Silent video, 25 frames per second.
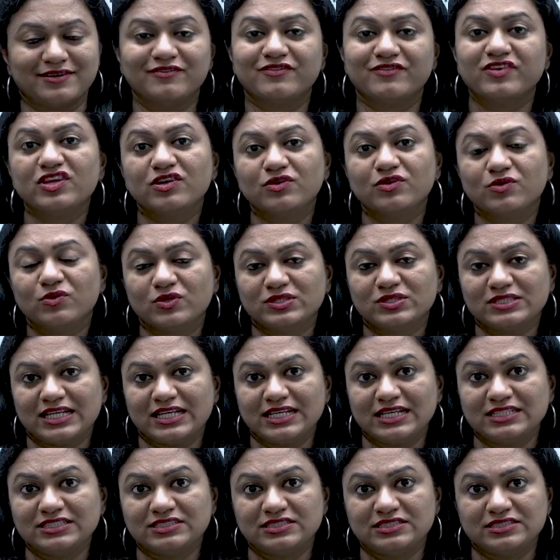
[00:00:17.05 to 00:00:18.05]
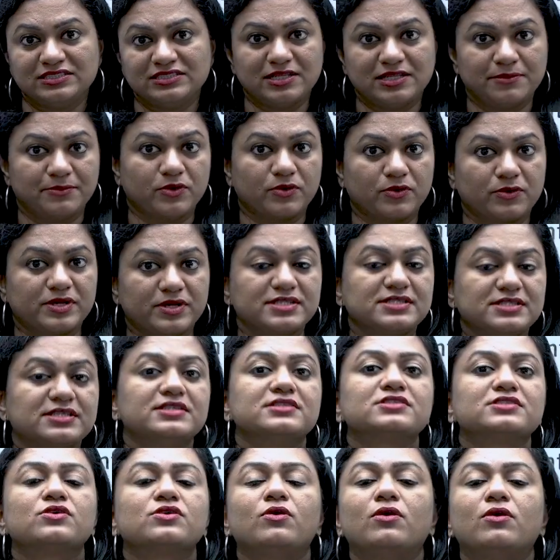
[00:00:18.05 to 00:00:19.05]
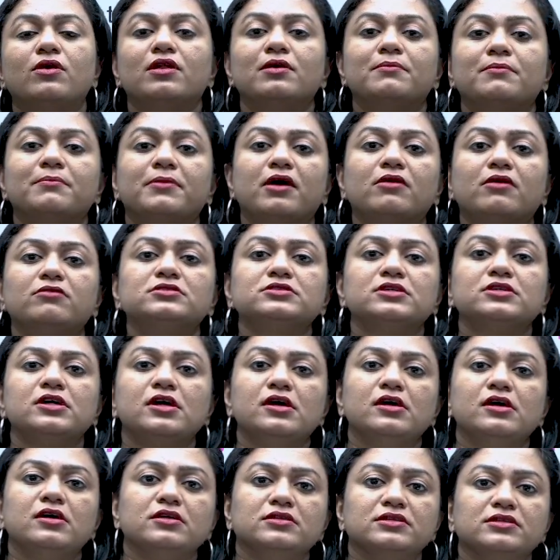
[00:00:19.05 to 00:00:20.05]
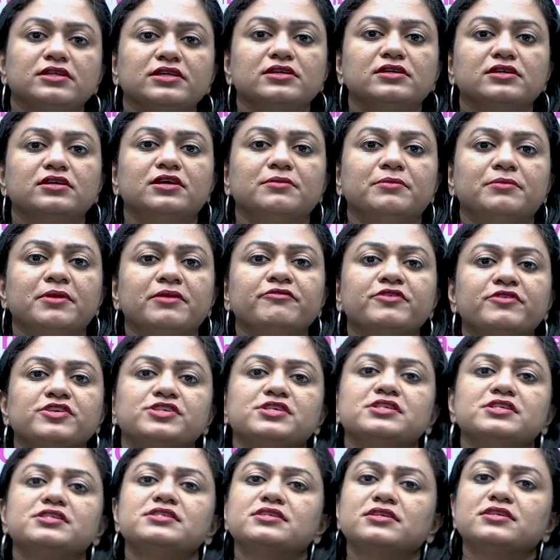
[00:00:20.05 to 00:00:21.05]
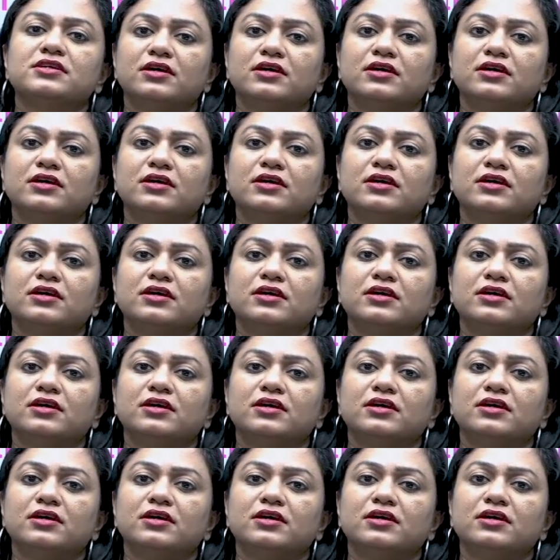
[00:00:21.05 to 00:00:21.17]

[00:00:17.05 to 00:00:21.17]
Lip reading: We know that democracy is all about the government which is